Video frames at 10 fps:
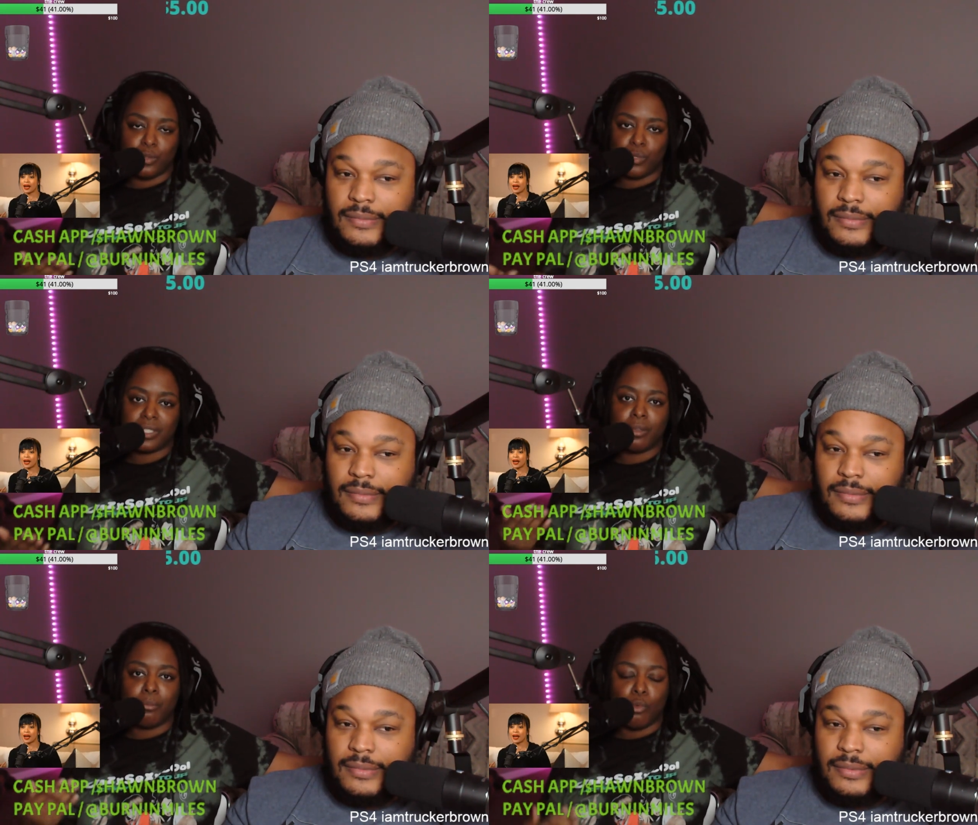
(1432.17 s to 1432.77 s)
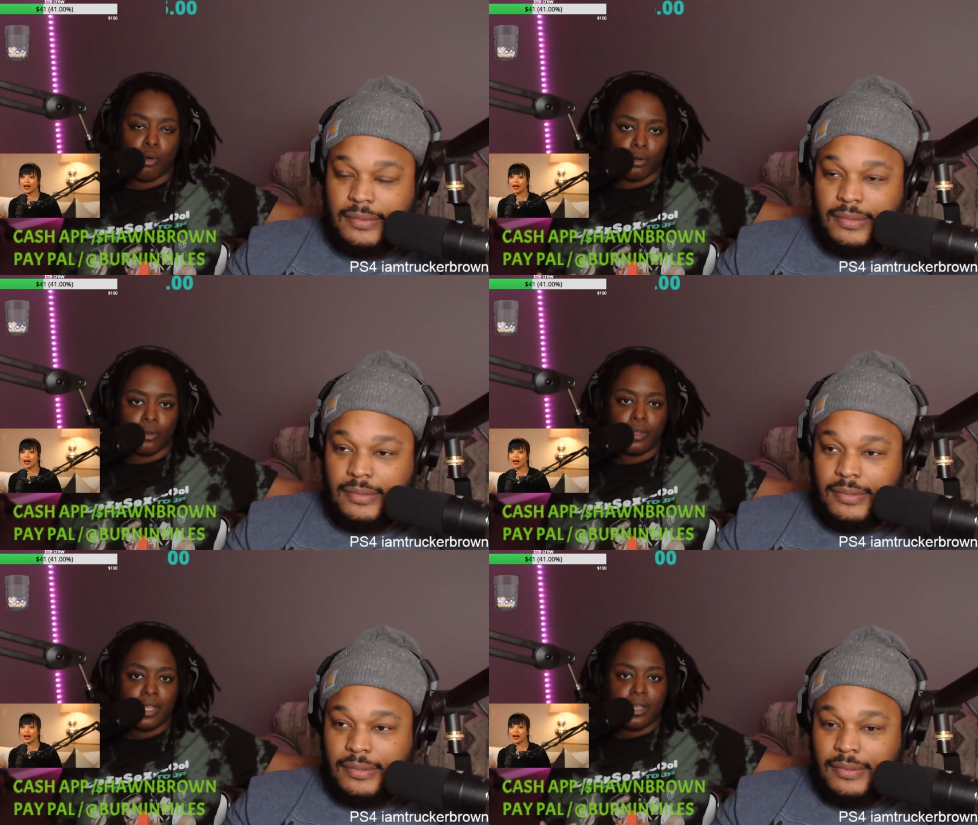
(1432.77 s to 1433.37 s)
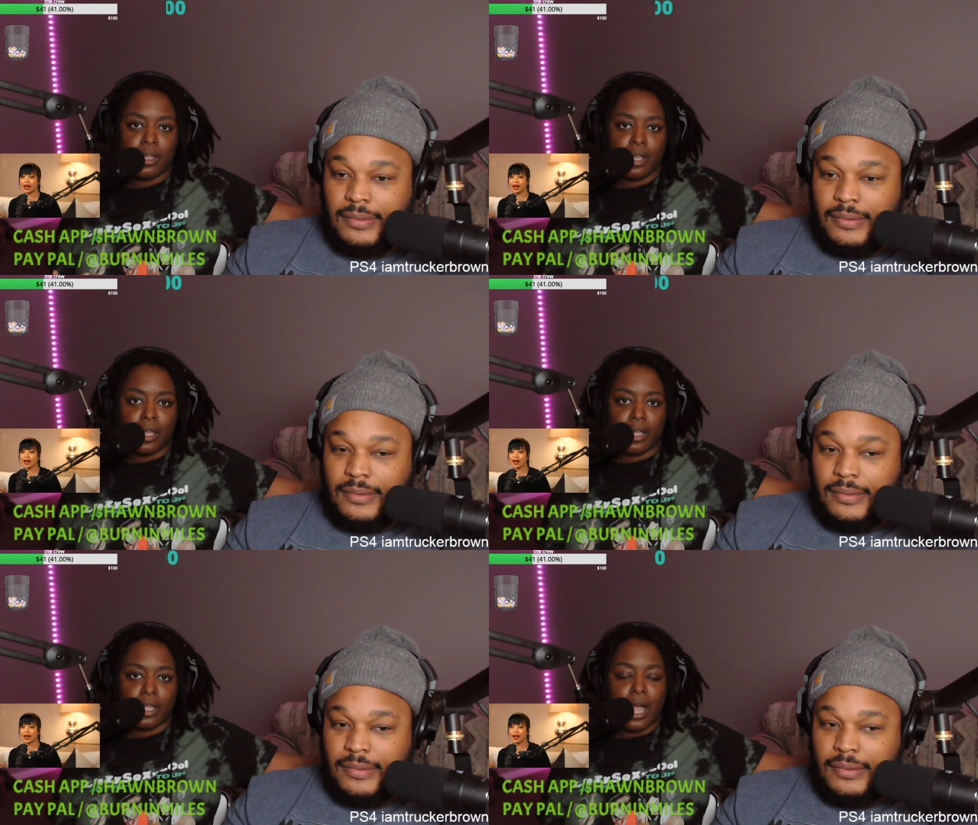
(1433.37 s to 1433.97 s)
Speaker 1: What's the moral
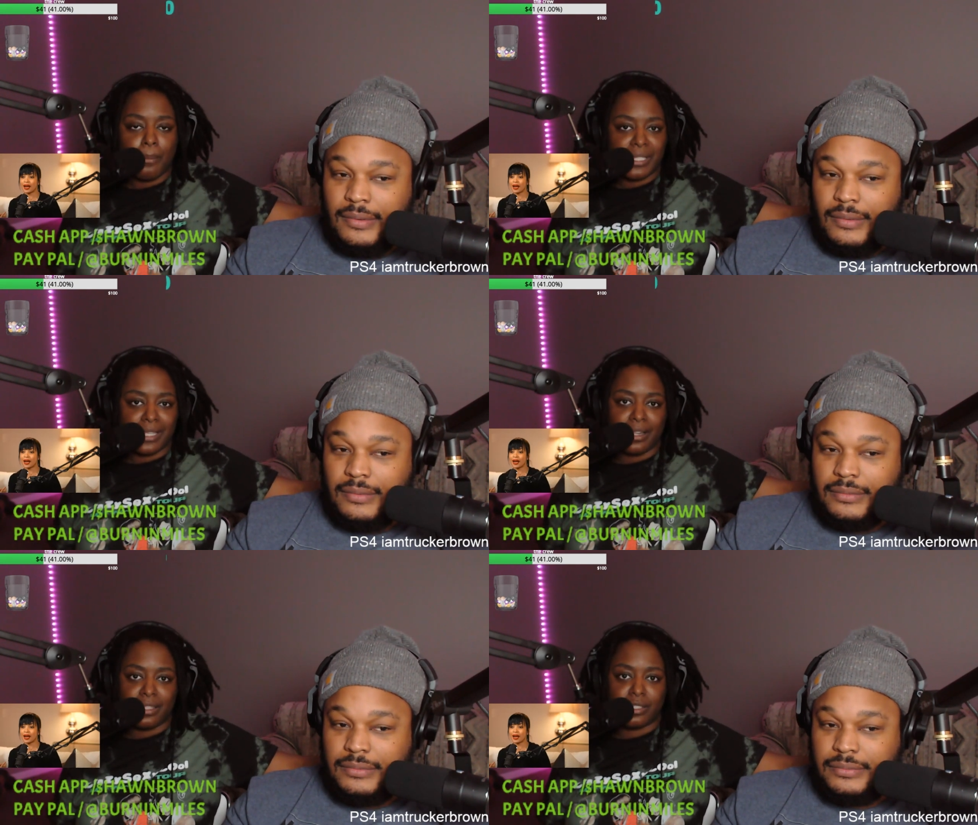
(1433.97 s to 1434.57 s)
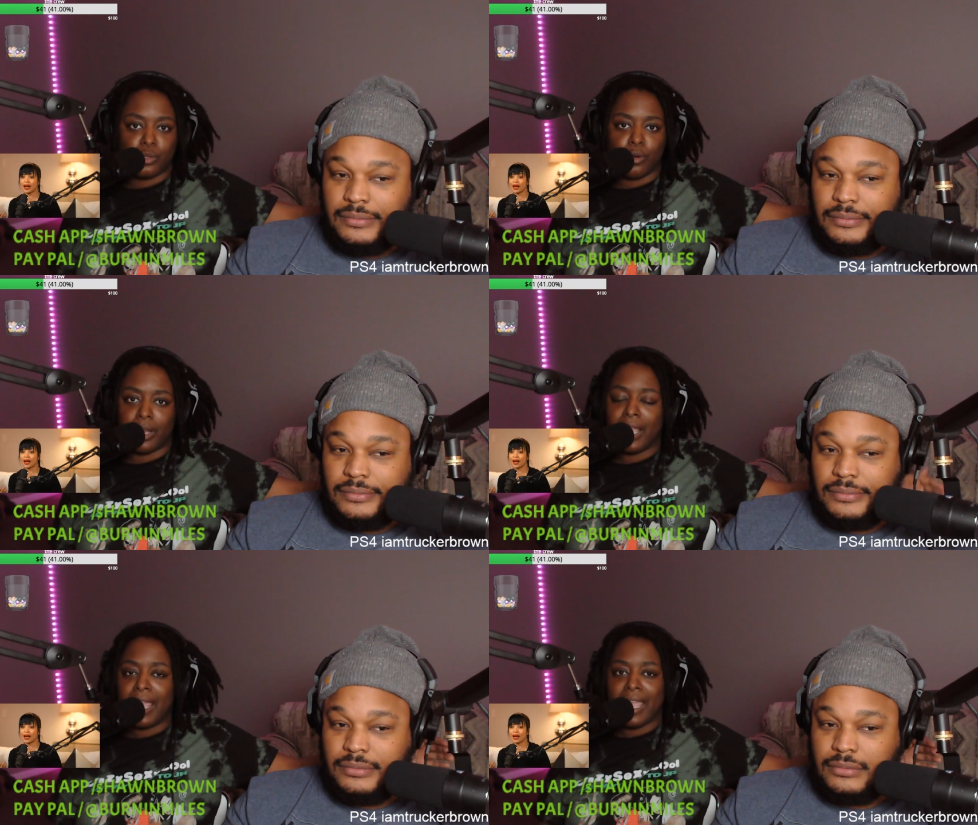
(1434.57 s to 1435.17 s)
compass out of the story?